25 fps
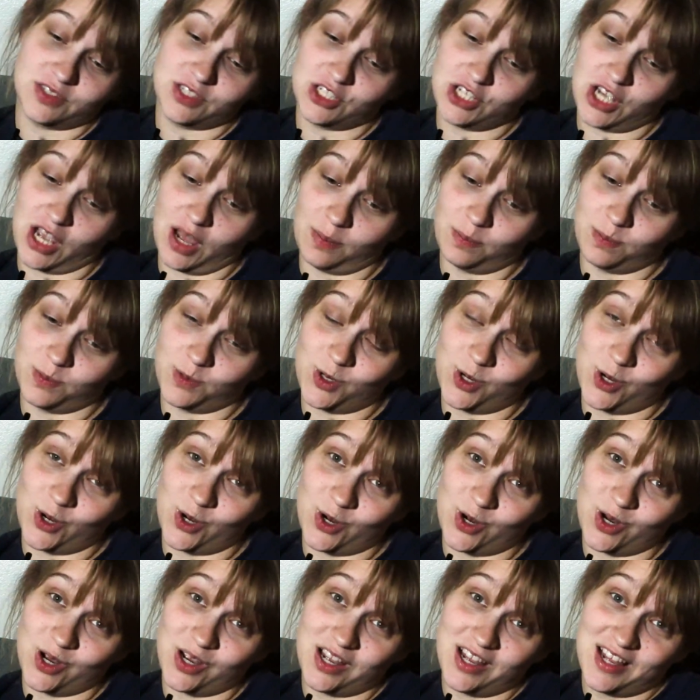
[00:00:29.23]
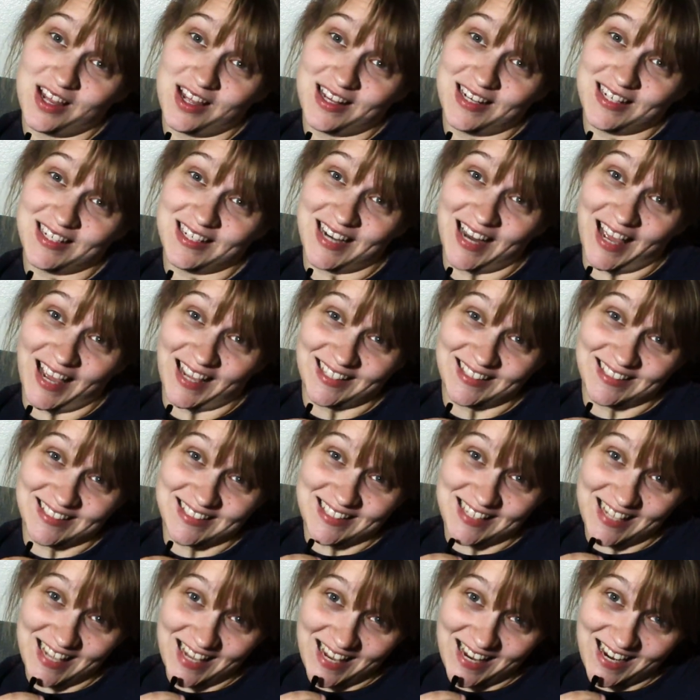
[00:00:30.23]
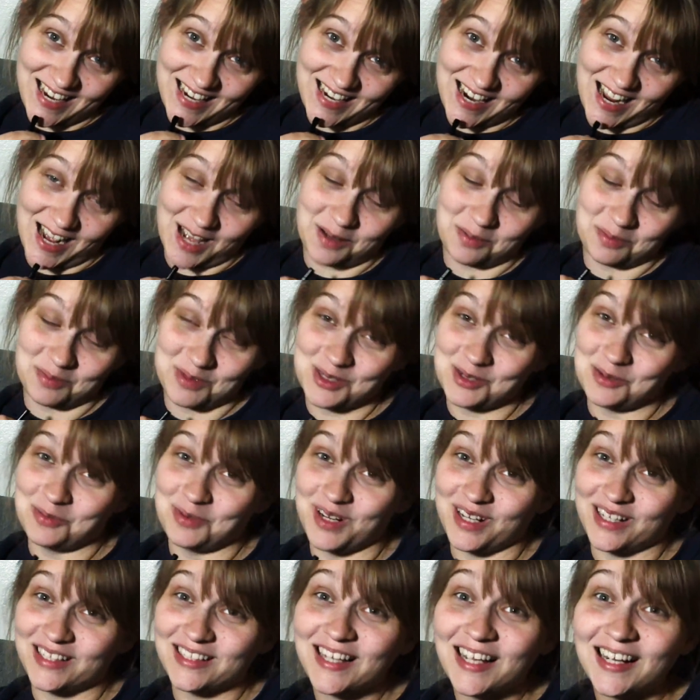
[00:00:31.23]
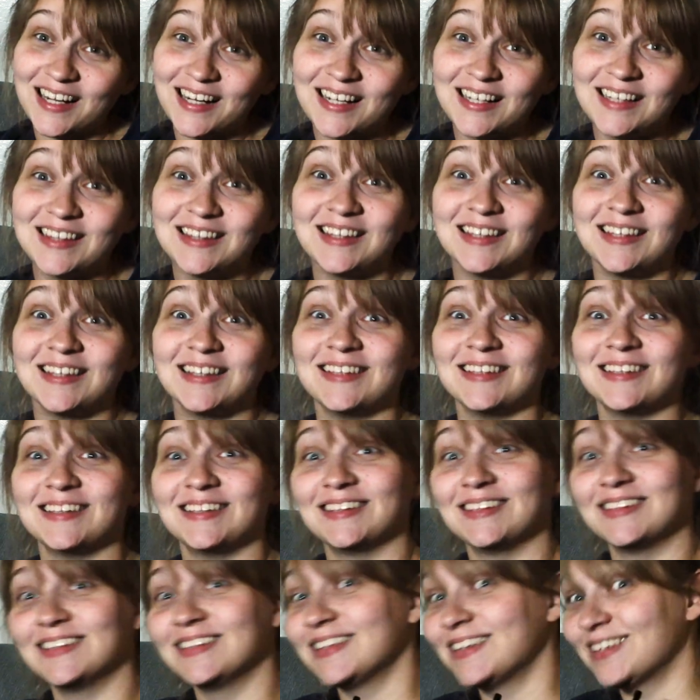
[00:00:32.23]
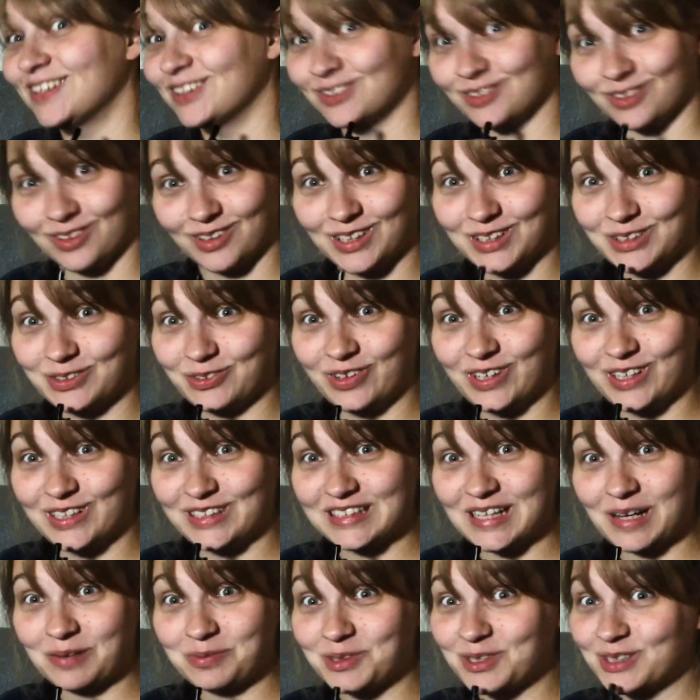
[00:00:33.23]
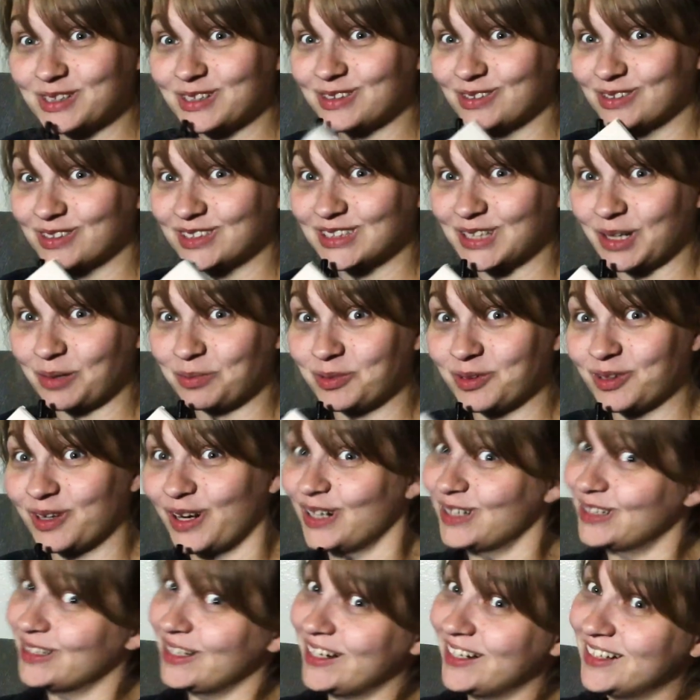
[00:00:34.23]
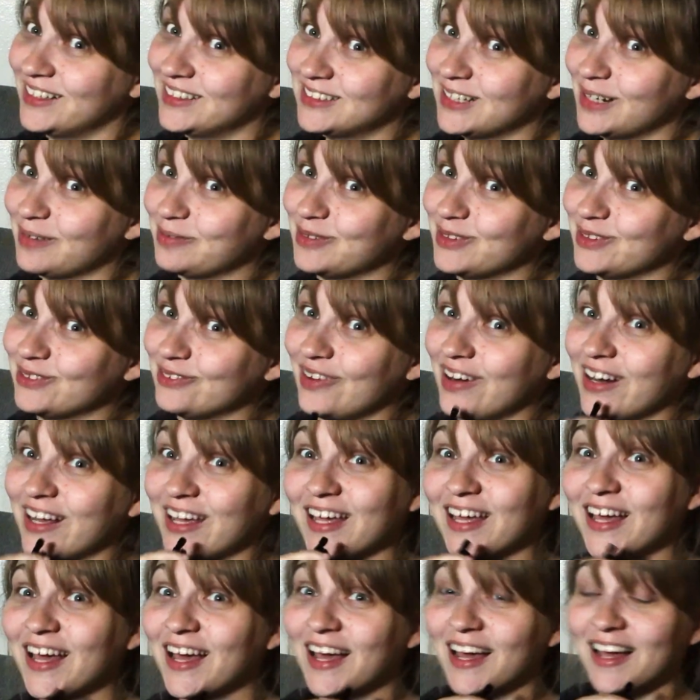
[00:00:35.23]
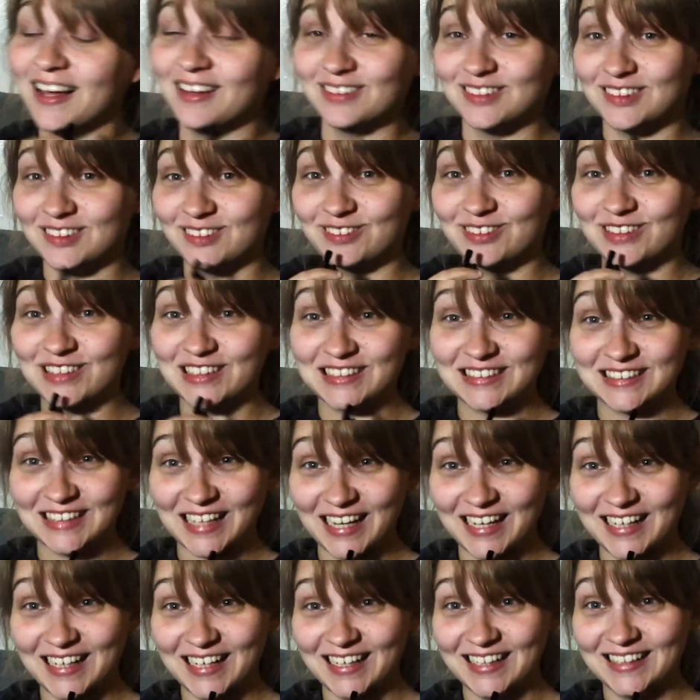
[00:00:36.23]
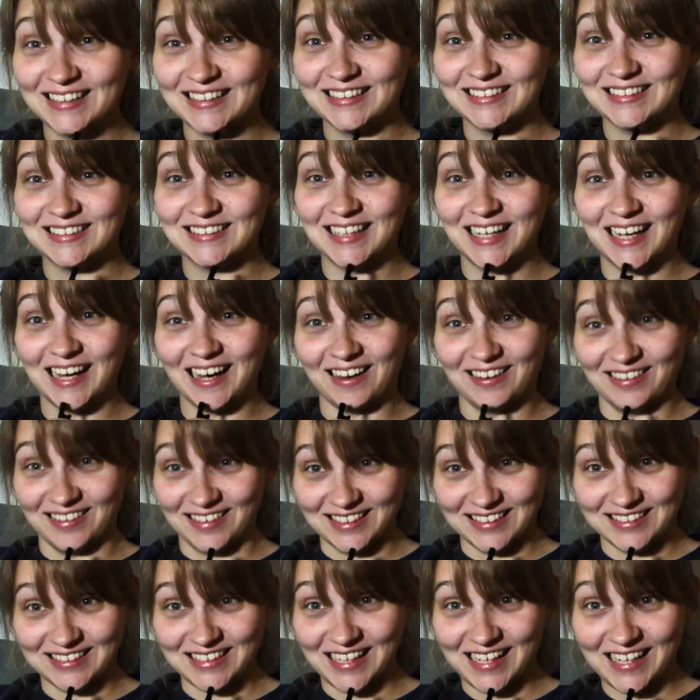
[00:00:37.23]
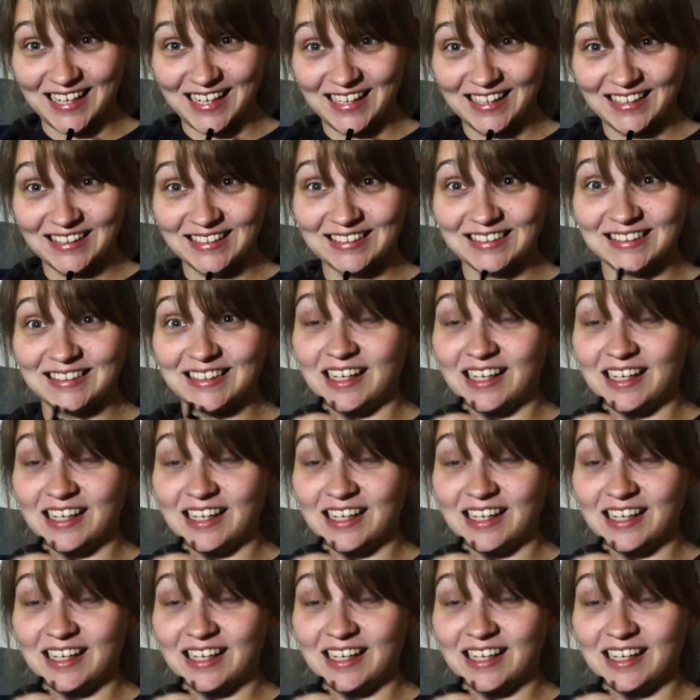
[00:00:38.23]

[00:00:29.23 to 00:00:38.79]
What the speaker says: Chapter 19. I'm super excited. There's only 20 chapters, so it's Chapter 19 and Chapter 20. Super excited to see how this ends.